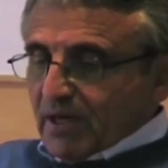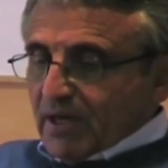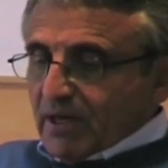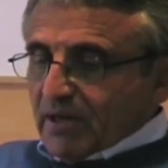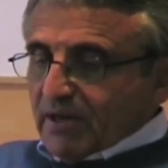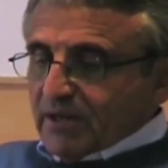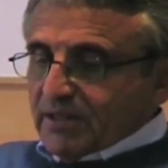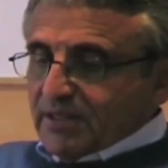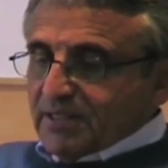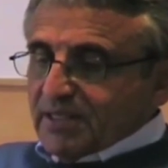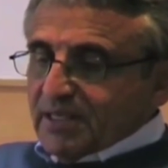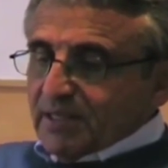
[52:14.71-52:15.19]
The
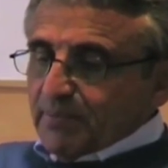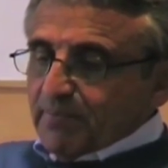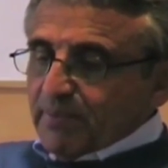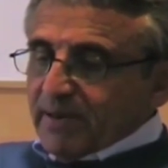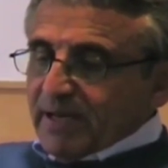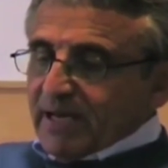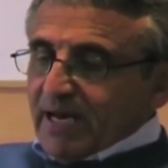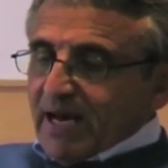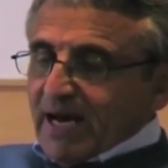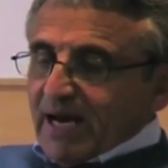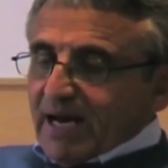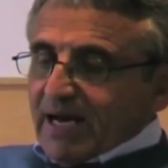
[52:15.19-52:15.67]

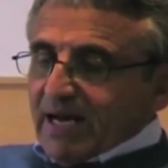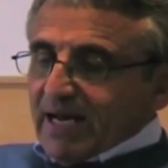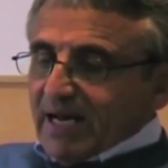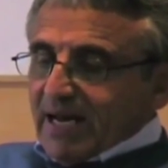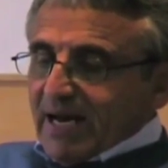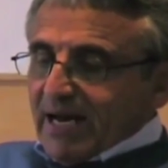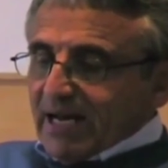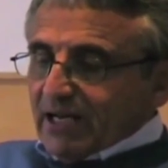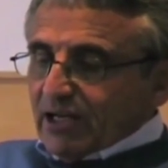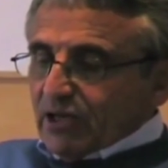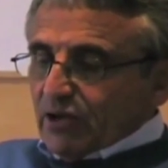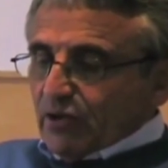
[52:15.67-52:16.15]
CPI
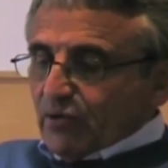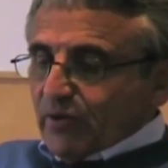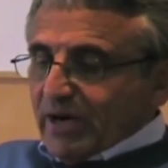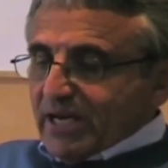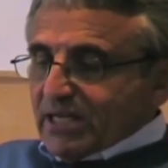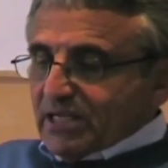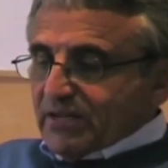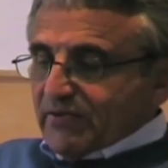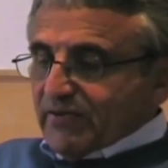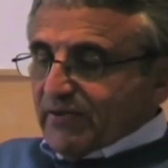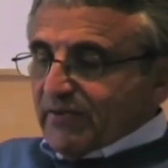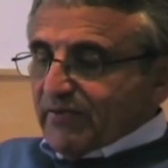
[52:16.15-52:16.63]
annual
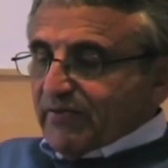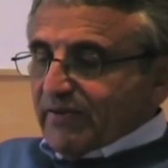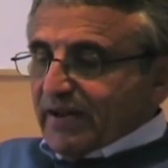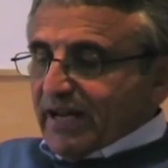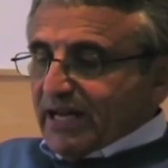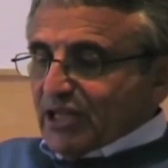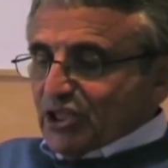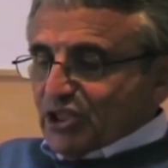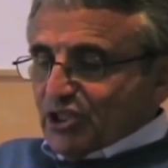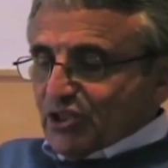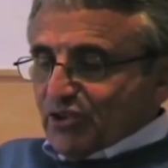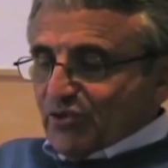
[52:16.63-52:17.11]
rate of
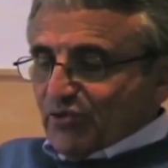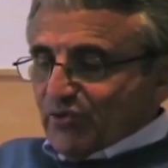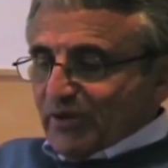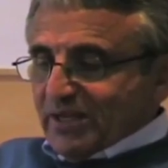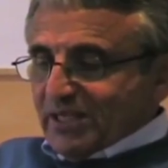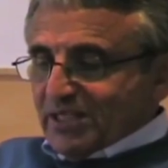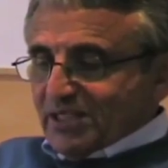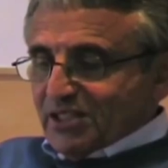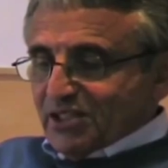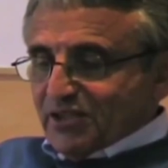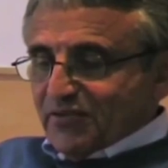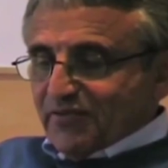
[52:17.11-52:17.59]
inflation
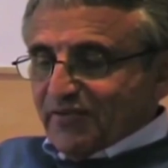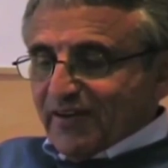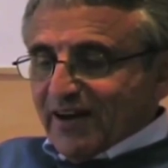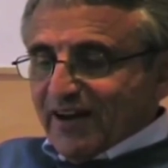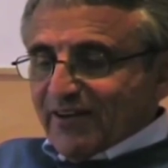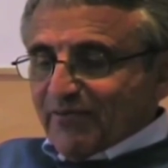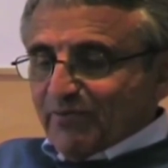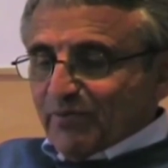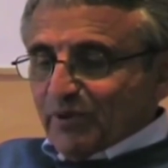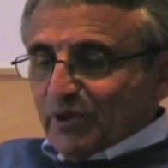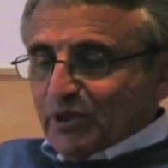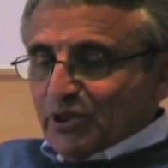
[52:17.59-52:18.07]
reached
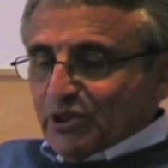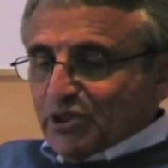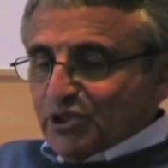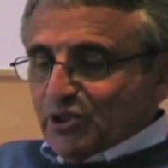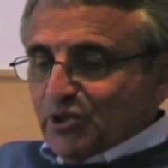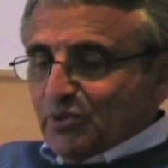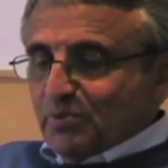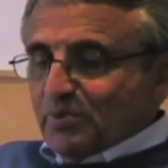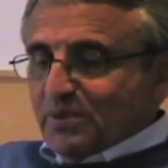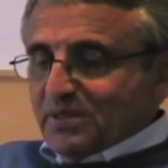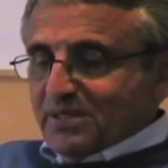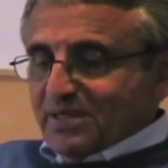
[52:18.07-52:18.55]

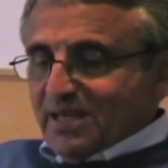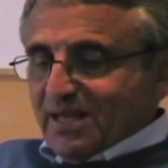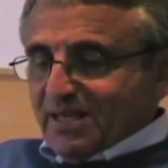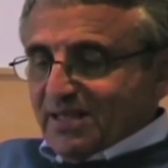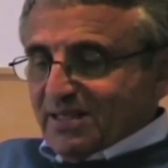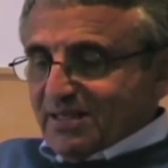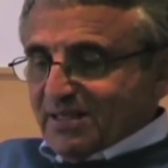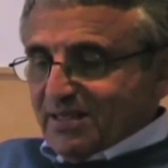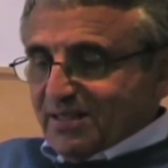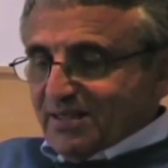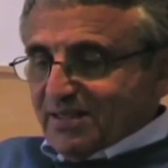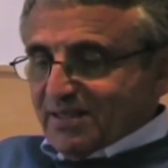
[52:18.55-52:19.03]

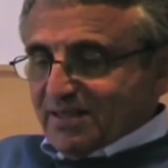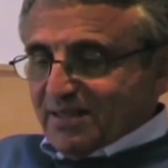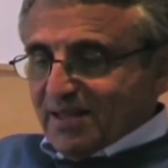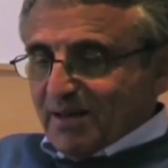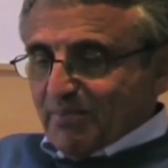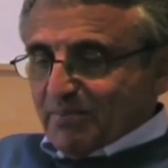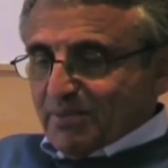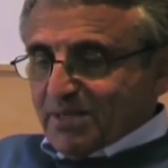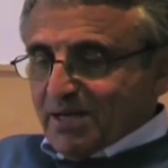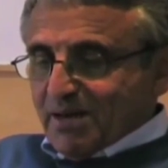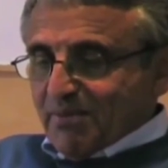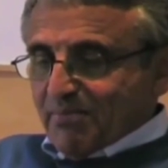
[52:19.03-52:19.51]
5.2% in
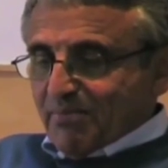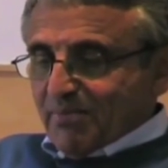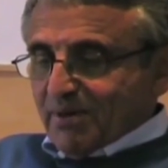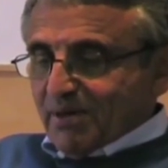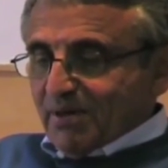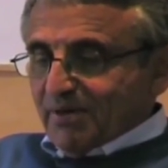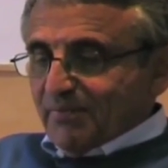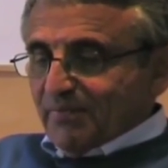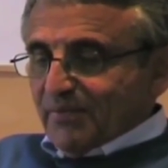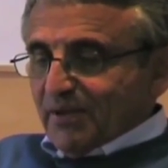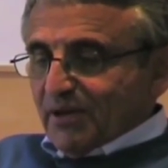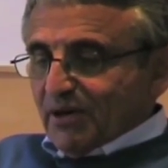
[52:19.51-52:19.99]

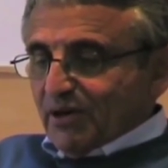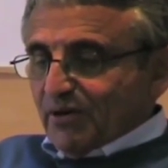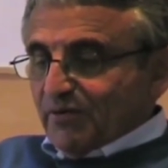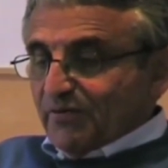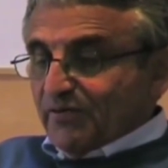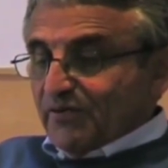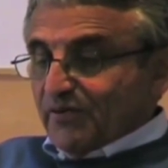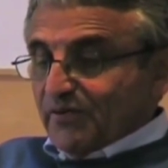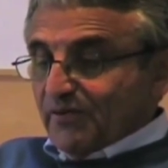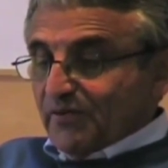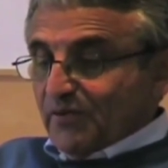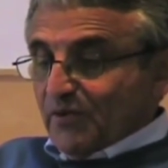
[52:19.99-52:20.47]
September, up
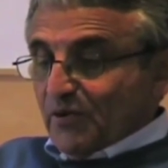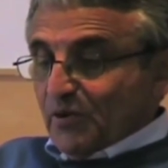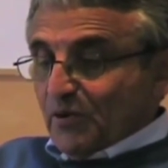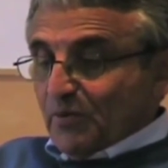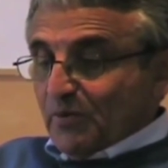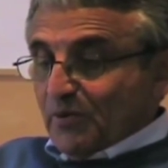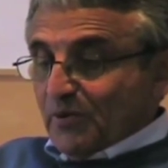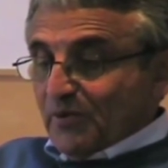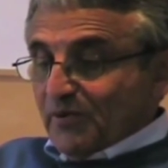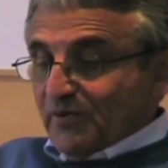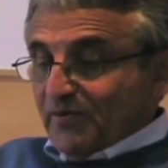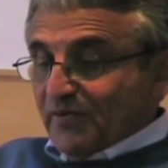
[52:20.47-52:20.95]
from
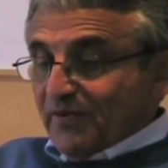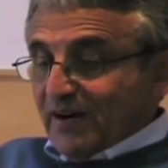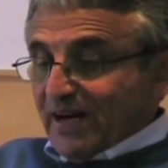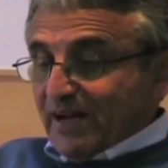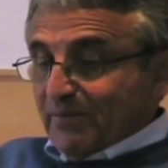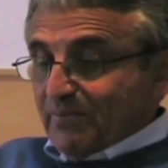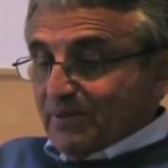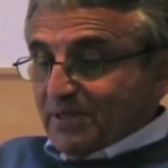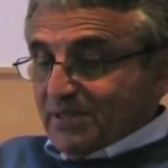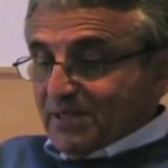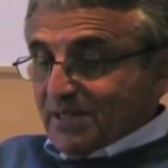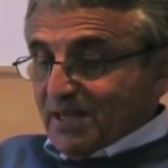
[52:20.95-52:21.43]

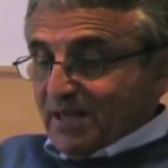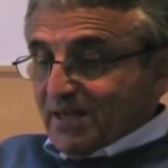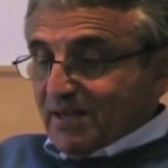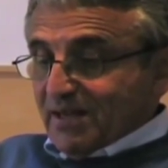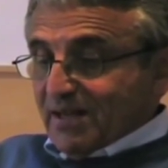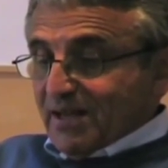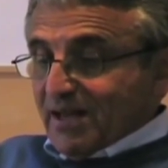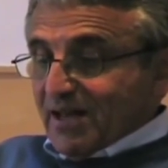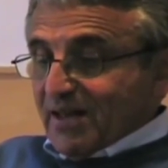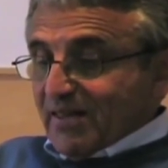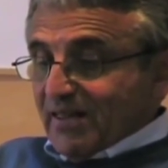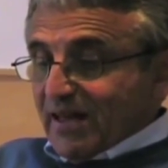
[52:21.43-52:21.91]
4.5%,
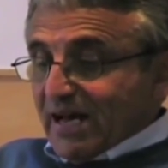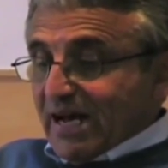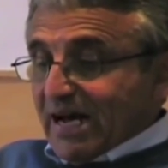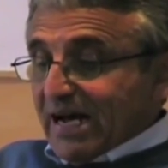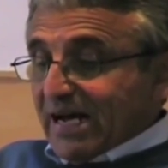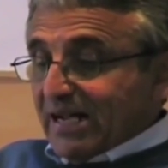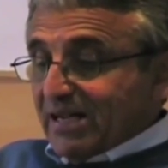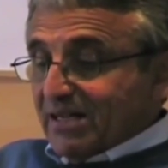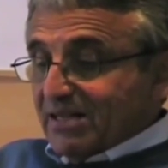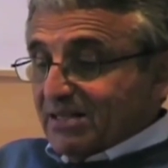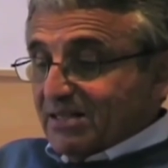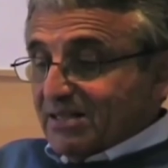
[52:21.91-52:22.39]
the
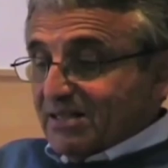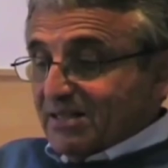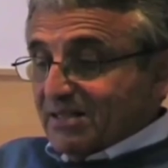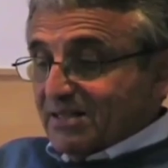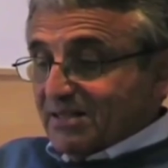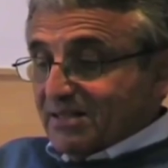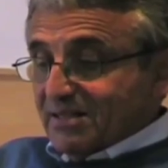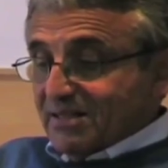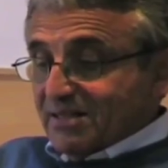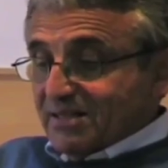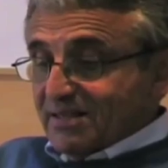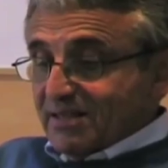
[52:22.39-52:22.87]
highest
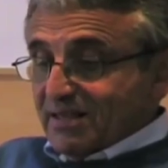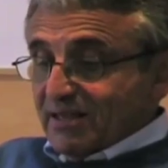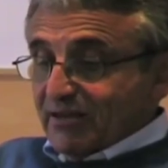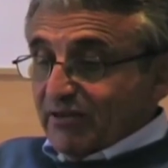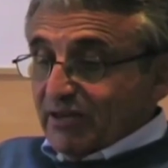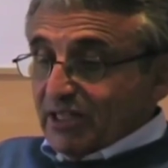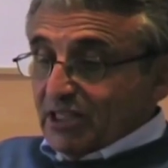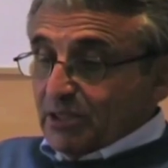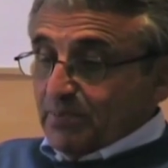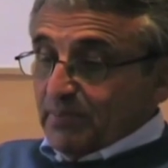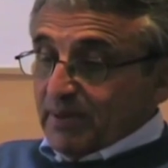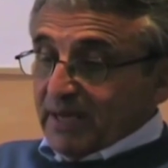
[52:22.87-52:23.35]
since the
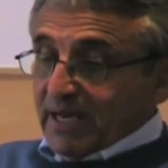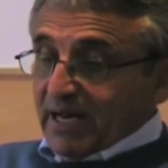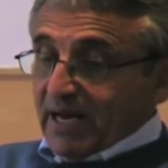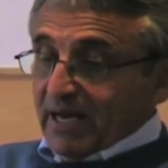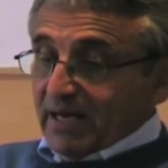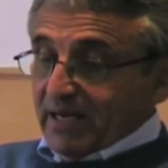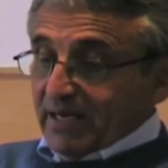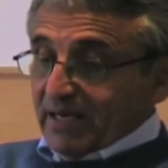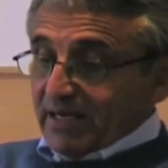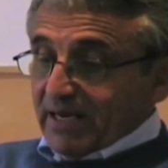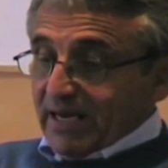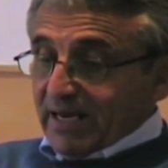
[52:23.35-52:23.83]
series began
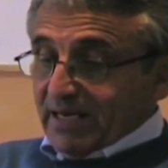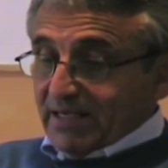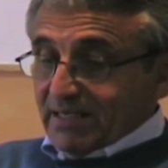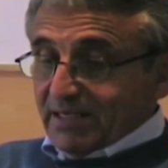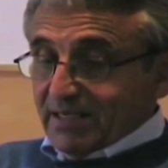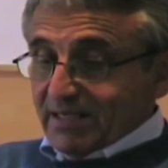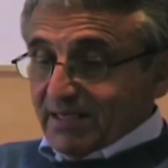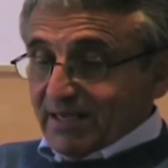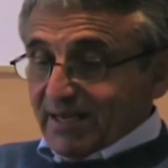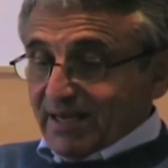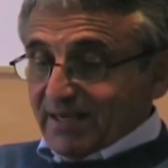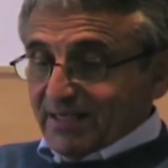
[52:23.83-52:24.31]
in
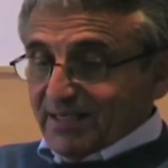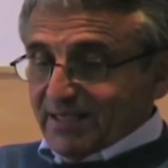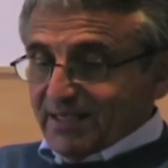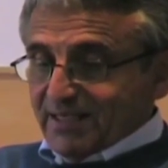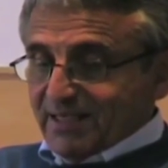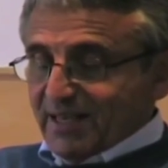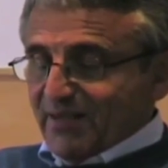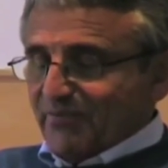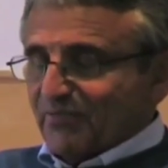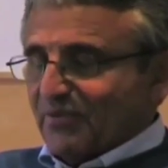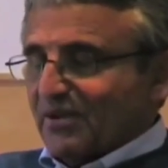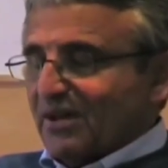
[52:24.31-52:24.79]

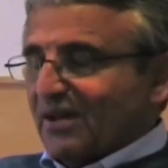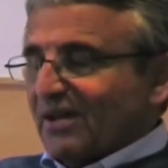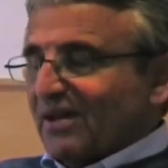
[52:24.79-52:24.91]
1997.